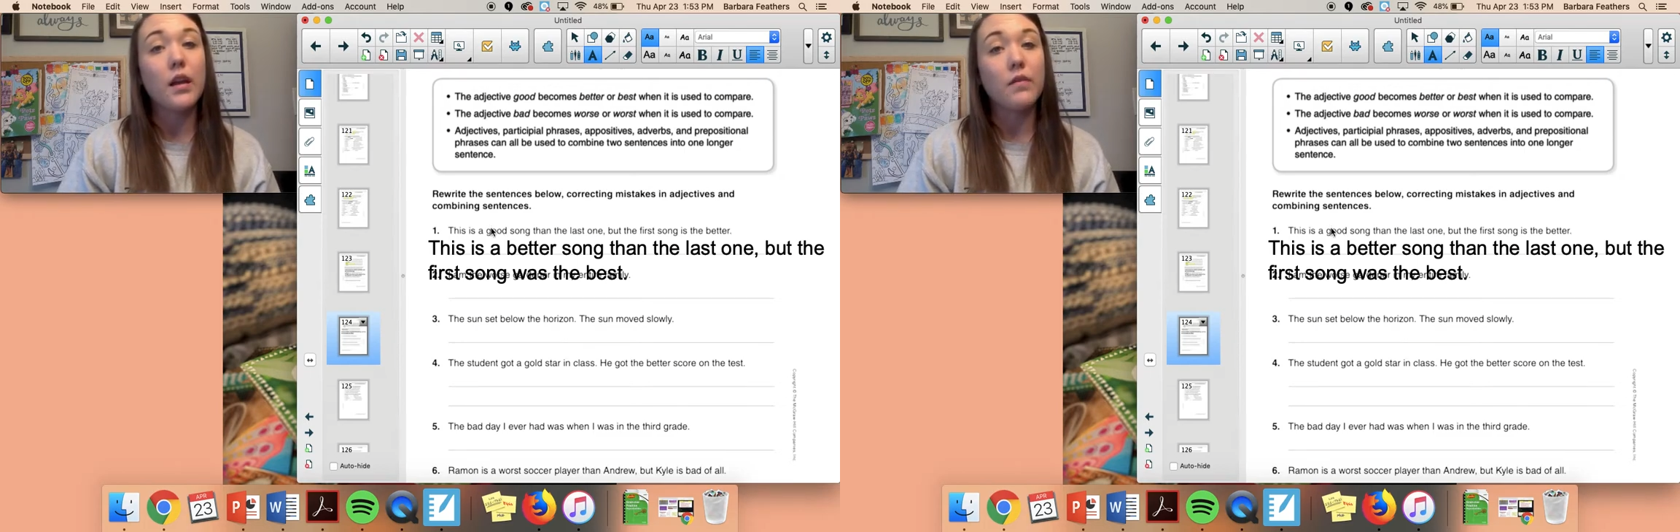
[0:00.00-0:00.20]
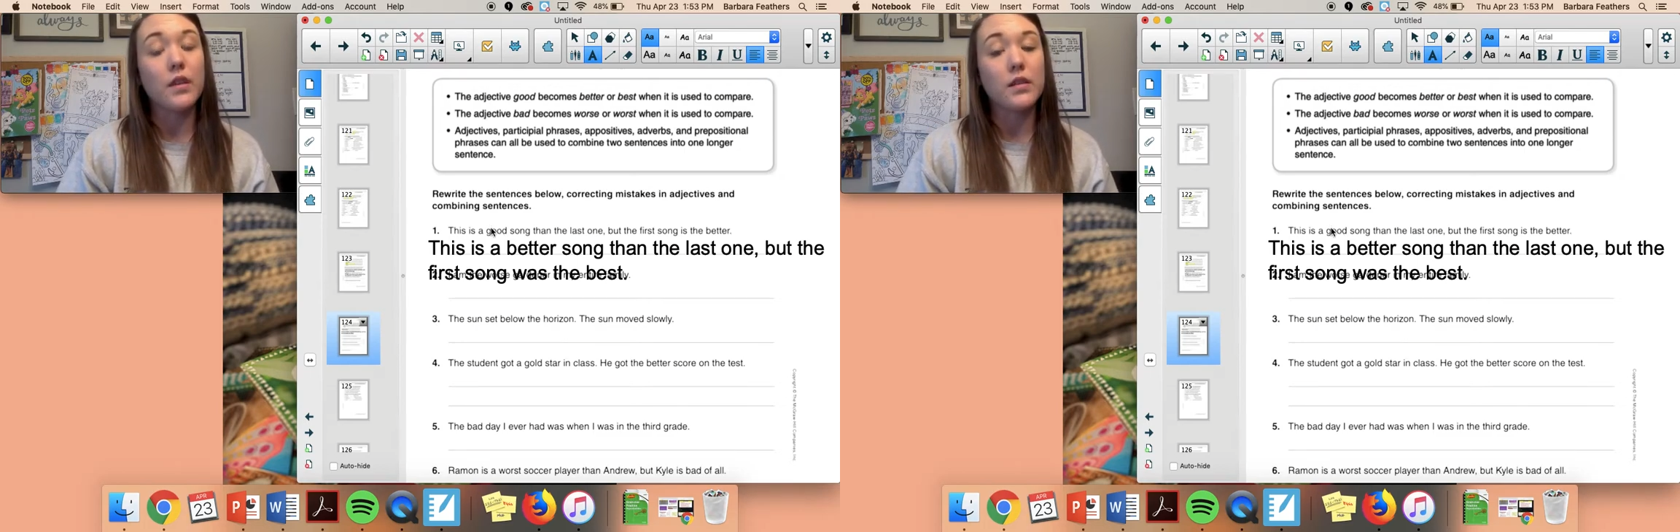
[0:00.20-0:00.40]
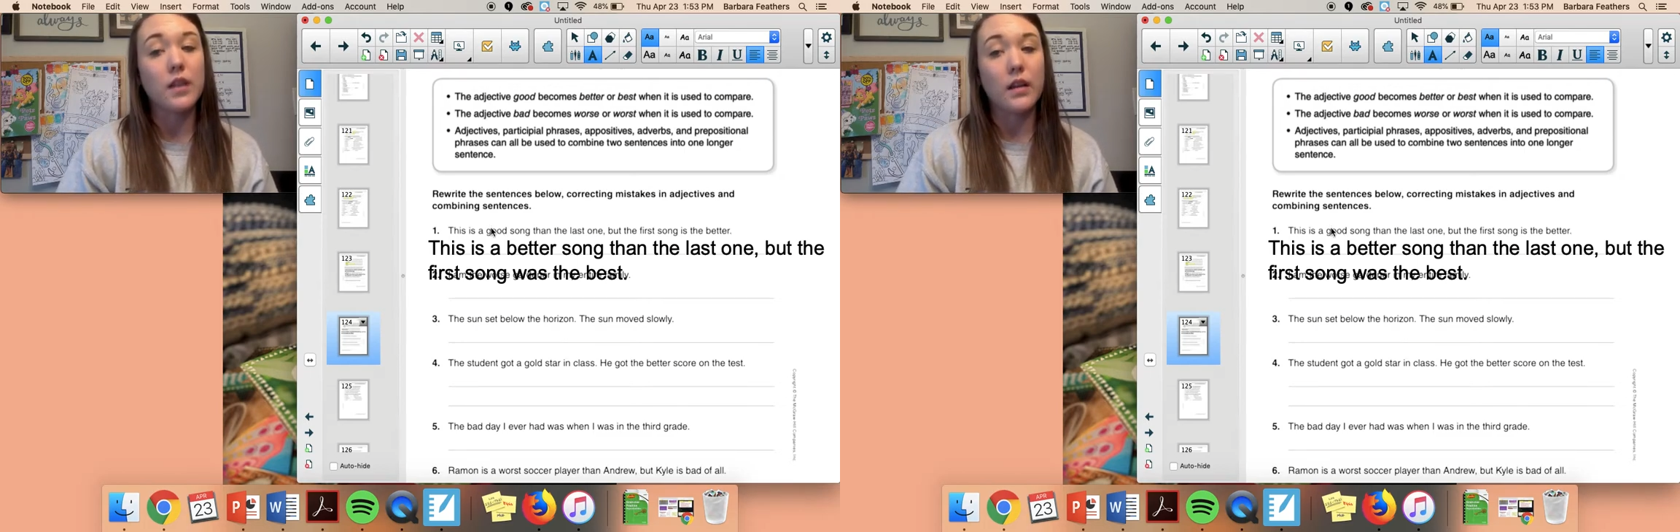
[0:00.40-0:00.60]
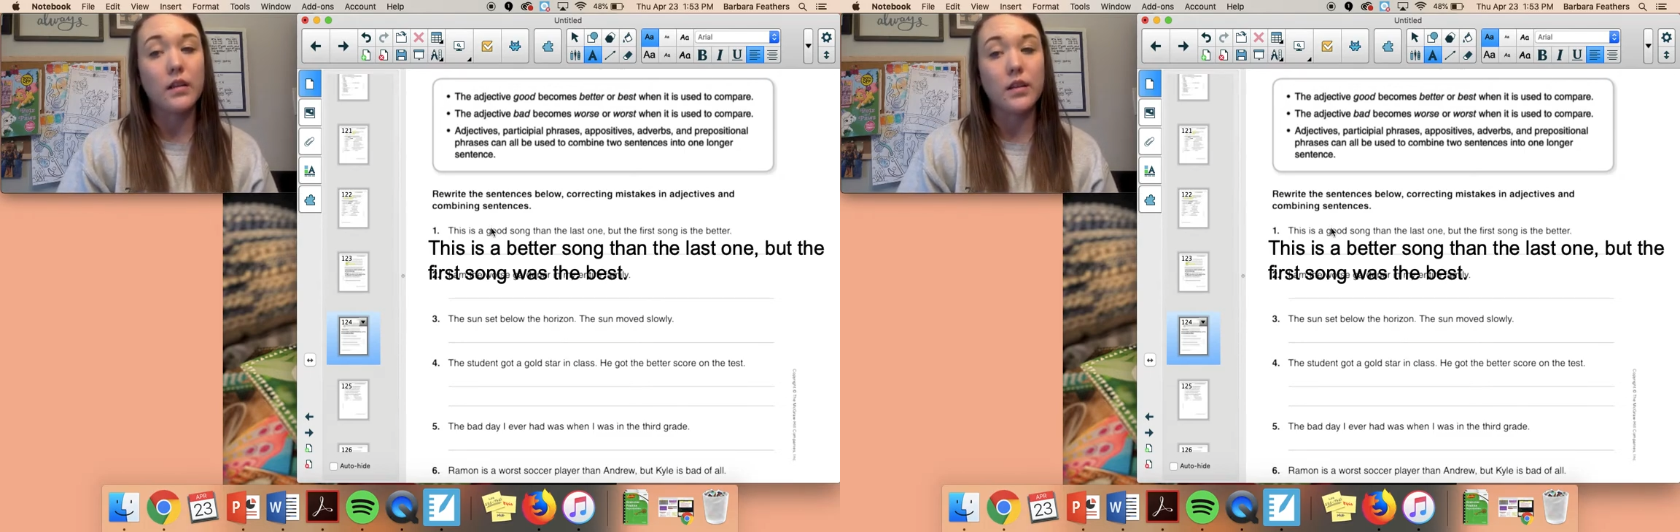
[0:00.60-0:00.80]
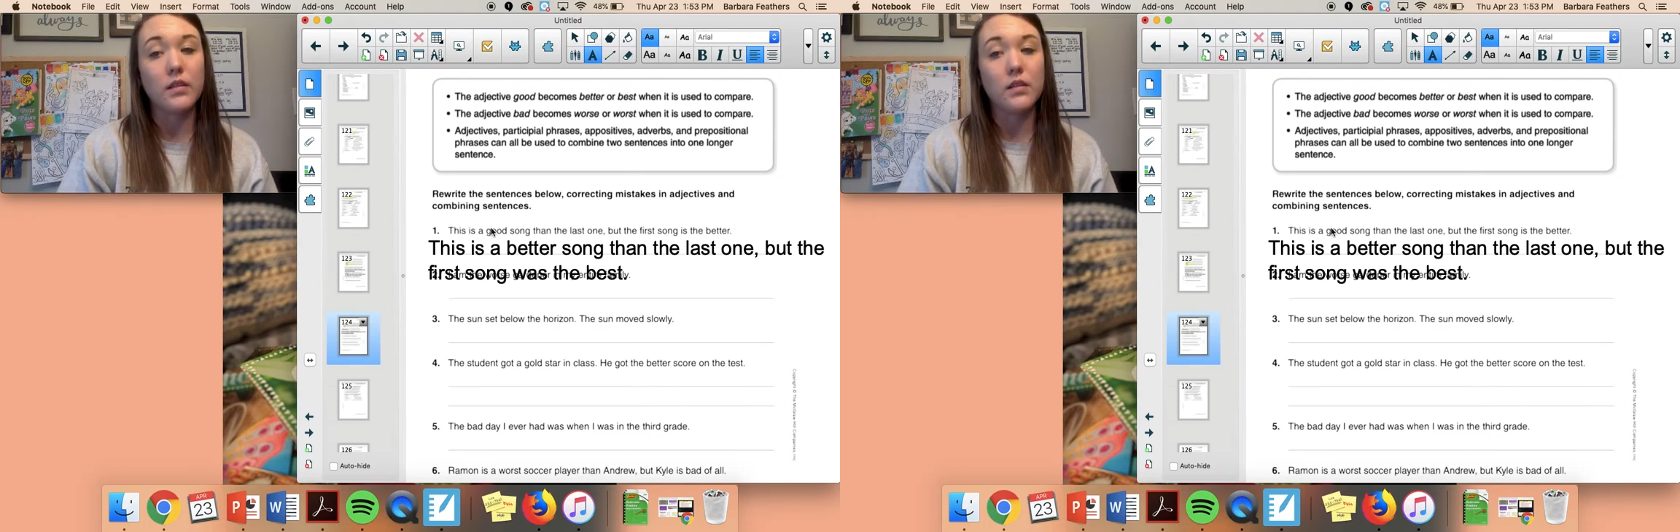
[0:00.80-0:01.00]
of this
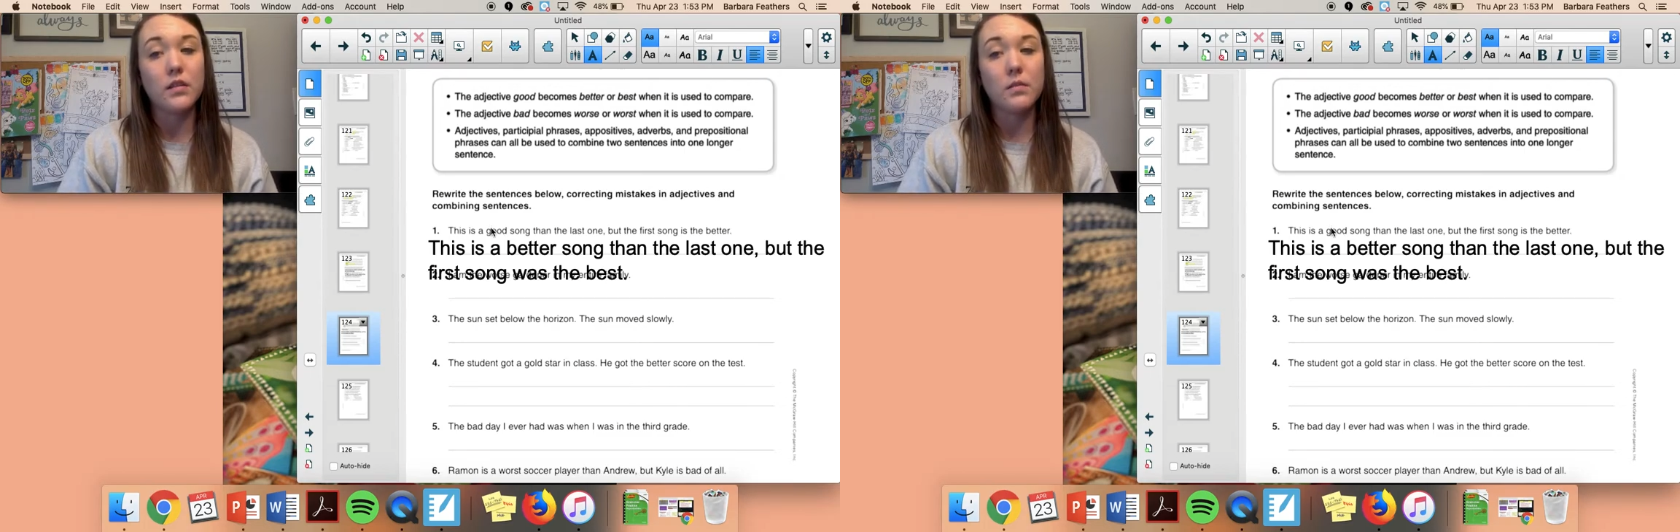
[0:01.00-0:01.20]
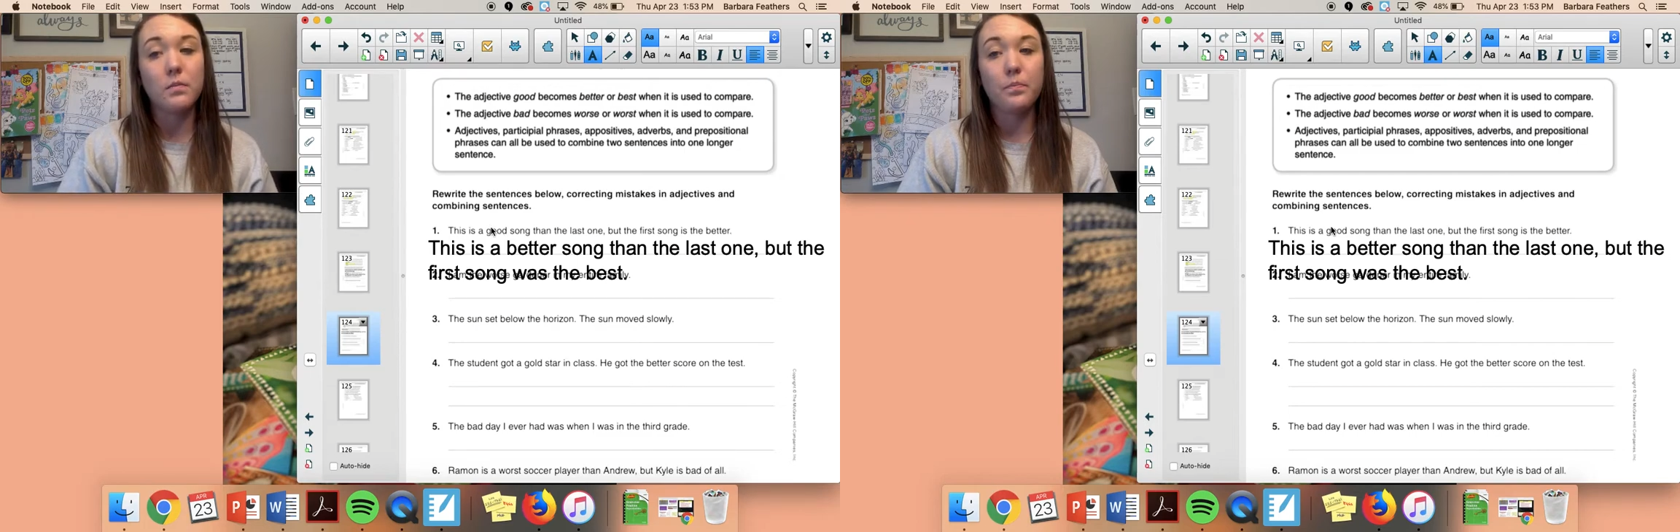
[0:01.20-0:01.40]
sentence.